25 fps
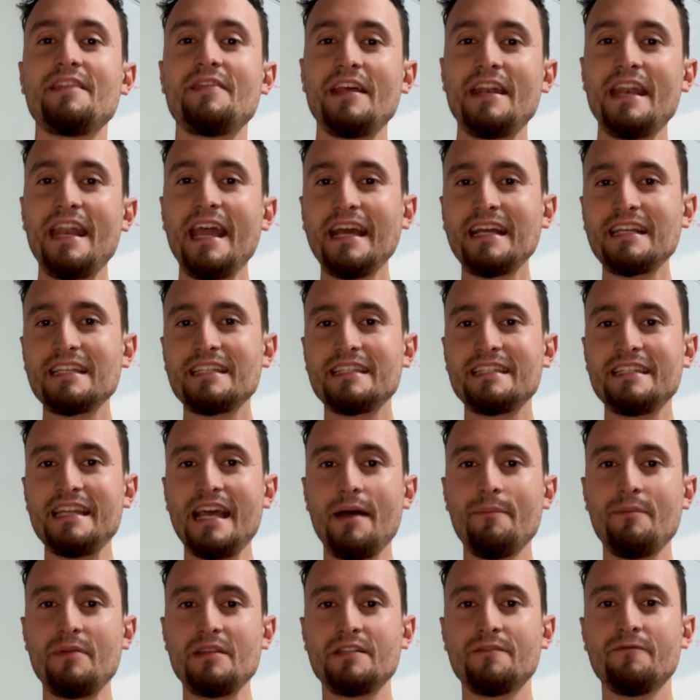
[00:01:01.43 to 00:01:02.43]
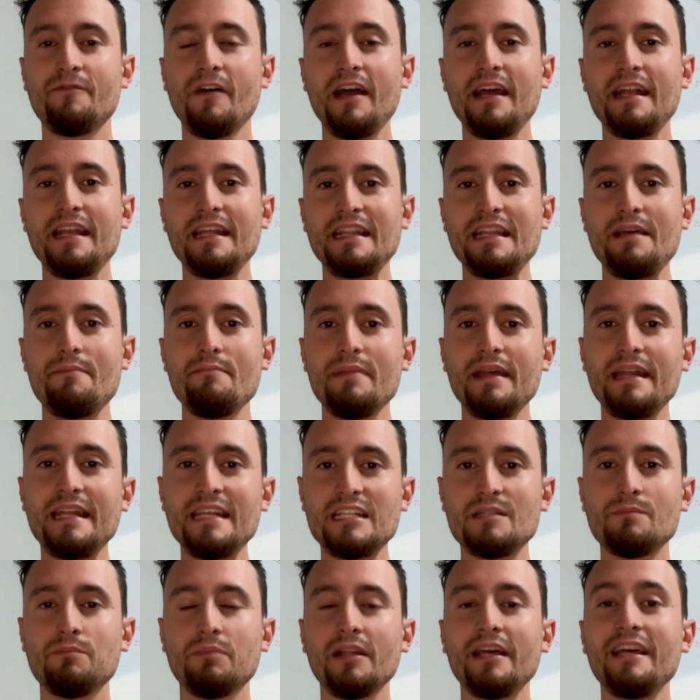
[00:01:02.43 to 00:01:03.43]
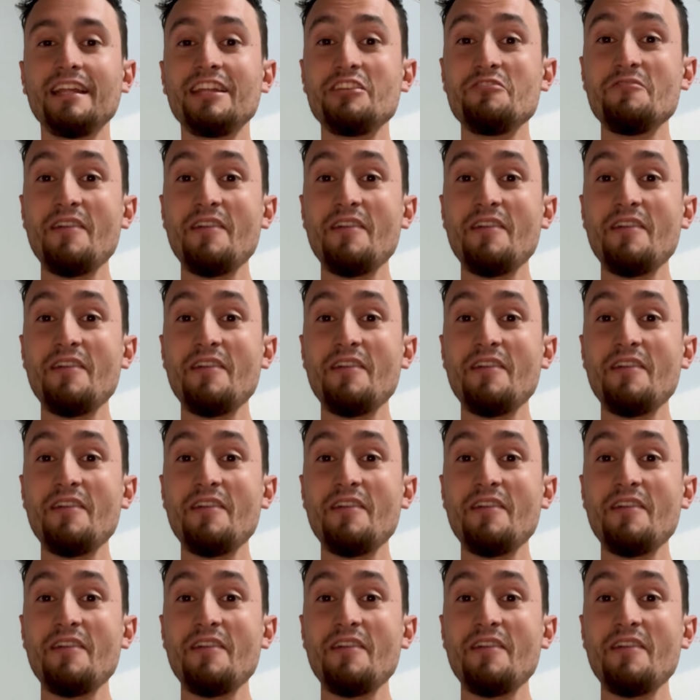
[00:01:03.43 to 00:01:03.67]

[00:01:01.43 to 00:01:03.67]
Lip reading: the next step is finding the mini split you